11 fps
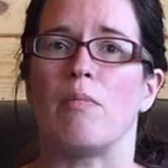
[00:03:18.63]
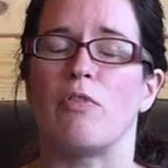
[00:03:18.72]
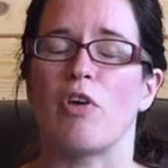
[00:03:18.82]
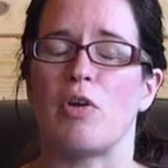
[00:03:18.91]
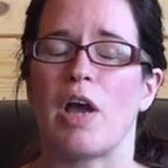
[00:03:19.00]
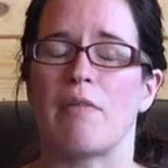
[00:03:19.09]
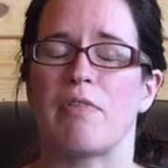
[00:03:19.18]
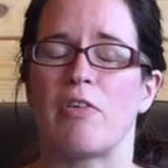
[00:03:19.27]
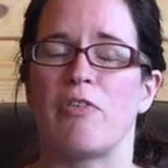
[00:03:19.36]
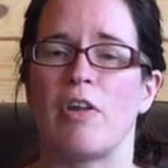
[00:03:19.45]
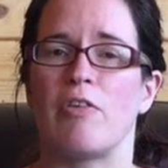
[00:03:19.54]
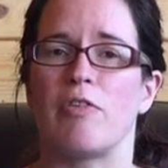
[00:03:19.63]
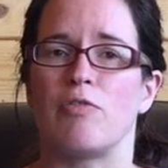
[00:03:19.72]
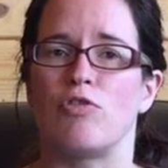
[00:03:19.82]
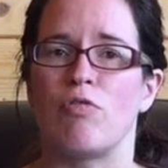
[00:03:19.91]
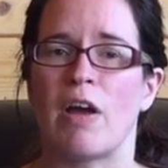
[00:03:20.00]
don't have that sense
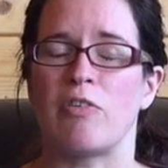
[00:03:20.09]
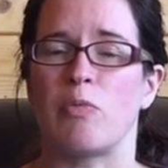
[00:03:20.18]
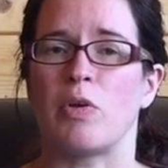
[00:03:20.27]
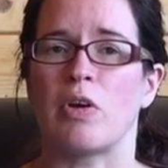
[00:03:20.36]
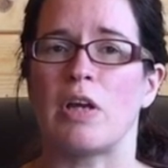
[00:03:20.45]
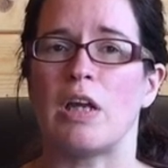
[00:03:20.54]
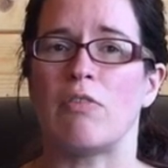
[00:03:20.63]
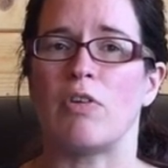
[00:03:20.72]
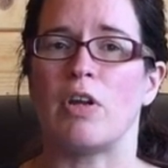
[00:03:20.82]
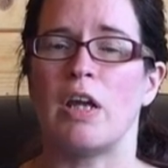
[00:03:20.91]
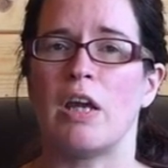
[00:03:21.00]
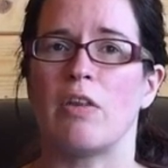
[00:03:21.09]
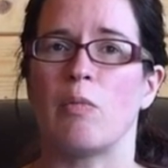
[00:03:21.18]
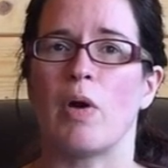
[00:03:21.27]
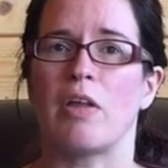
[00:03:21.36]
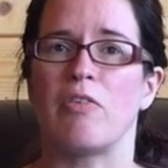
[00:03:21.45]
of dread when I even hear the
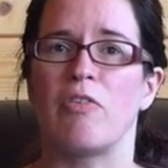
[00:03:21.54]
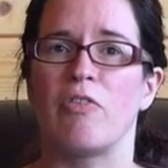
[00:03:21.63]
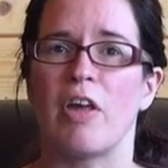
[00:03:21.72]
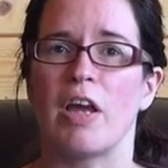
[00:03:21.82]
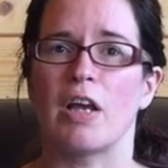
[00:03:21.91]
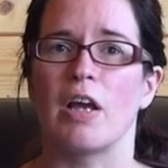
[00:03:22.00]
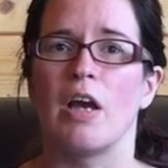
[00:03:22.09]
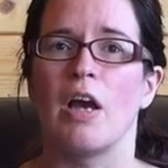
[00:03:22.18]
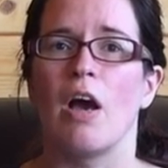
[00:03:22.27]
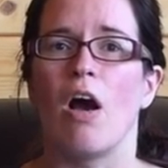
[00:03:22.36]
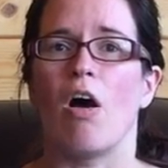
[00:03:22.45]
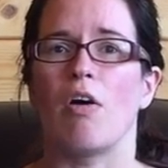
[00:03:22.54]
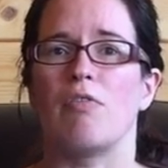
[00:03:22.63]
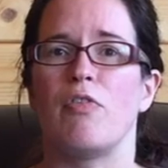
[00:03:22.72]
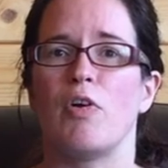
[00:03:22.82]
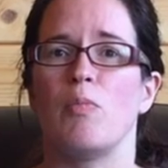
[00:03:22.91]
word sick. I
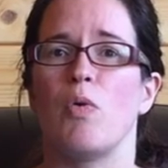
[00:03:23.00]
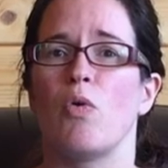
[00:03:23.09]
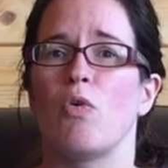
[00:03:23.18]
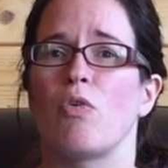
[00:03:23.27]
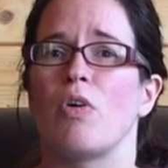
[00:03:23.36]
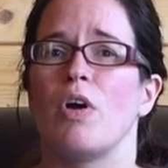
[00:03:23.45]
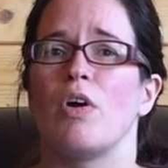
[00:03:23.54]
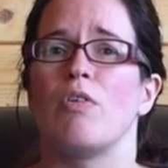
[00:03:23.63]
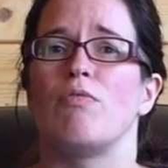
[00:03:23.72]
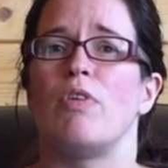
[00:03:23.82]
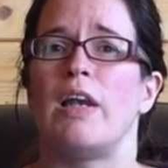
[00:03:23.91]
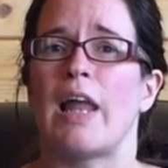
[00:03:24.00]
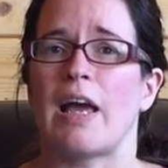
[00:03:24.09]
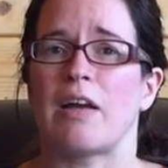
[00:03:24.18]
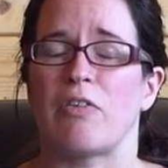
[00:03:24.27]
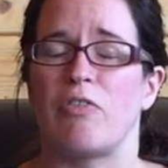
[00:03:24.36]
feel more
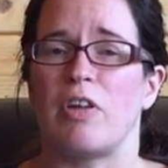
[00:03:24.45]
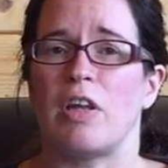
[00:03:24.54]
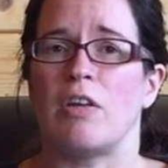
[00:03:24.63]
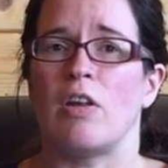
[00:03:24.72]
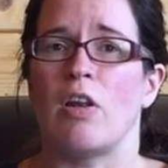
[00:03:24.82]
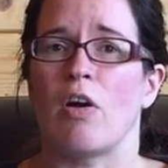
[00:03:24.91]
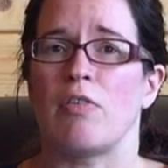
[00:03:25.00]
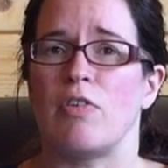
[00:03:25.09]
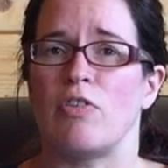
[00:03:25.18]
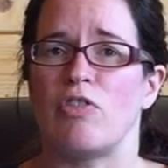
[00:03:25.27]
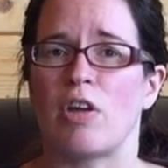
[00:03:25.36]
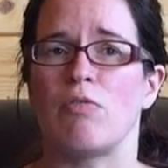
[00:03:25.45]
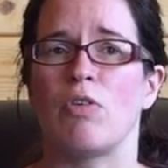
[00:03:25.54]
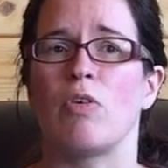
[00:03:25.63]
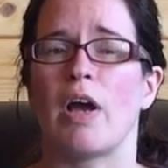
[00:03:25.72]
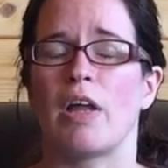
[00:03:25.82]
relaxed in life in
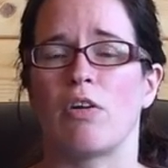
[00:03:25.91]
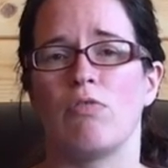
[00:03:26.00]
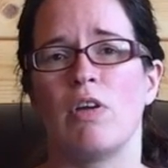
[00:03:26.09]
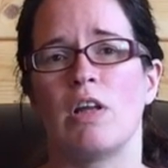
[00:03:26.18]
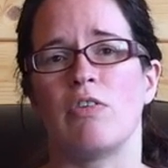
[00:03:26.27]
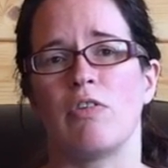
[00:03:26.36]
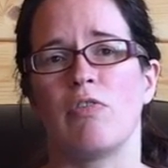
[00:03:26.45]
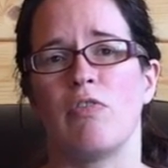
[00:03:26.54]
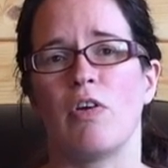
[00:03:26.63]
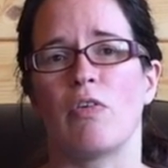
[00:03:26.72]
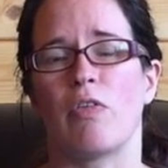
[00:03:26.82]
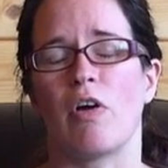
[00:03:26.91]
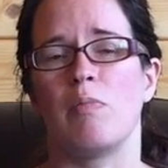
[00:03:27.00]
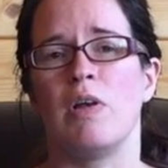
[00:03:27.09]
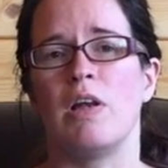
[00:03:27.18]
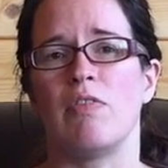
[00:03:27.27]
general, and I really do feel that
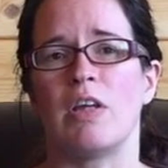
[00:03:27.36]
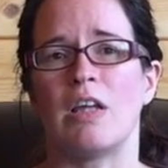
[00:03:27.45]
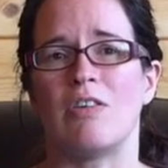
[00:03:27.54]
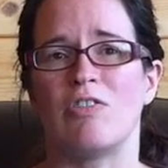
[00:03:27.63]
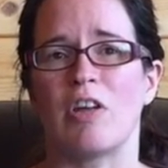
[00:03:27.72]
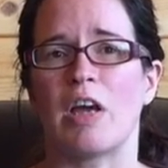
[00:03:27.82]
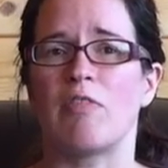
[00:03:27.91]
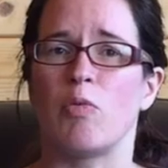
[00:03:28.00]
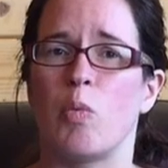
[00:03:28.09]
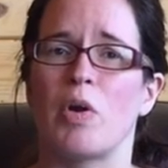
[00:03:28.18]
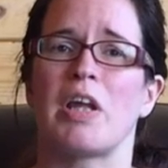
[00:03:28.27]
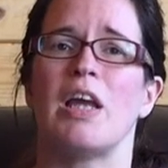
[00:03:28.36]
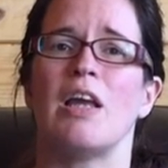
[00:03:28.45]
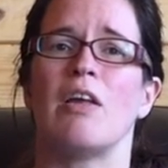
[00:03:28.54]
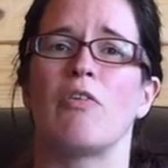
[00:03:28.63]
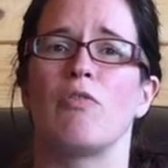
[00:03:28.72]
I'm living each day for what it
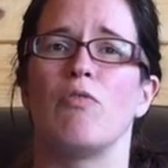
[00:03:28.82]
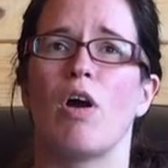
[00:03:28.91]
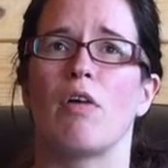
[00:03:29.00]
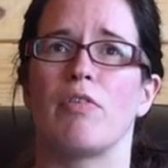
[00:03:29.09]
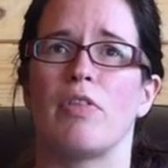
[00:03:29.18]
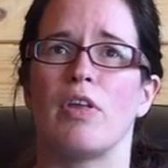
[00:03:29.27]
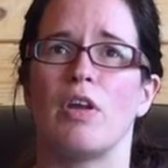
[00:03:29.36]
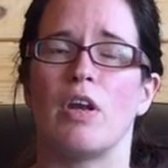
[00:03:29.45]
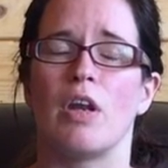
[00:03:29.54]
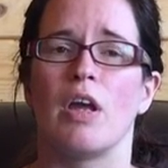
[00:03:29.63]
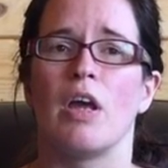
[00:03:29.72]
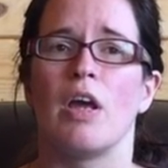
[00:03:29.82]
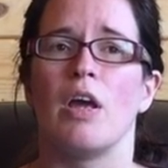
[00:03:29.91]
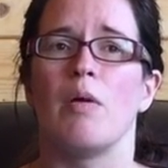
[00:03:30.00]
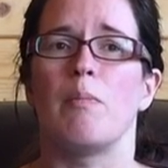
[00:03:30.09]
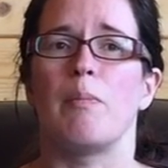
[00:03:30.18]
is rather than
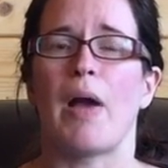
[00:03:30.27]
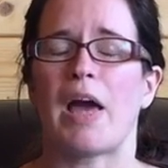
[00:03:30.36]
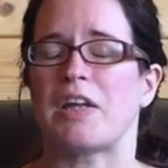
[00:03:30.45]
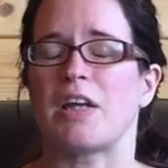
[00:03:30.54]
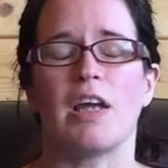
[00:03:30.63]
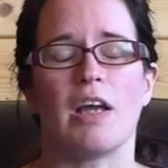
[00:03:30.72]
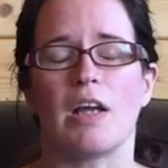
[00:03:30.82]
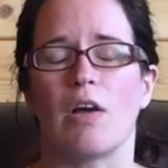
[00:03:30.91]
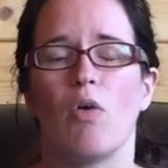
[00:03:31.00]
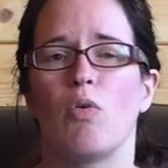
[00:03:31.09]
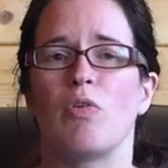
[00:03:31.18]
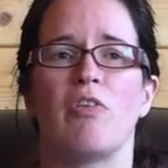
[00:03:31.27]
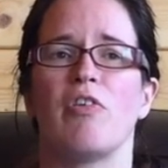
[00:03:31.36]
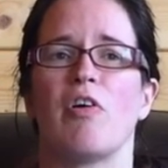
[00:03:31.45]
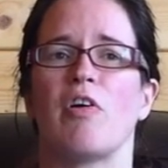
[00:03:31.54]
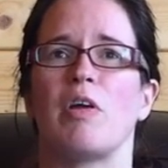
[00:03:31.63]
panicking all the
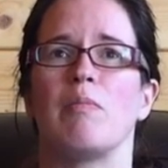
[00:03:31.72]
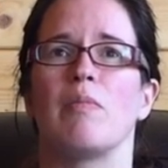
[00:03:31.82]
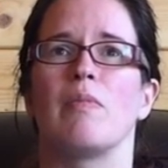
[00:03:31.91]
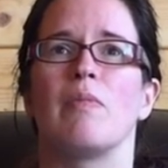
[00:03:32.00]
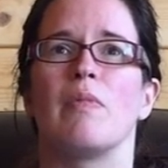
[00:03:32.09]
time.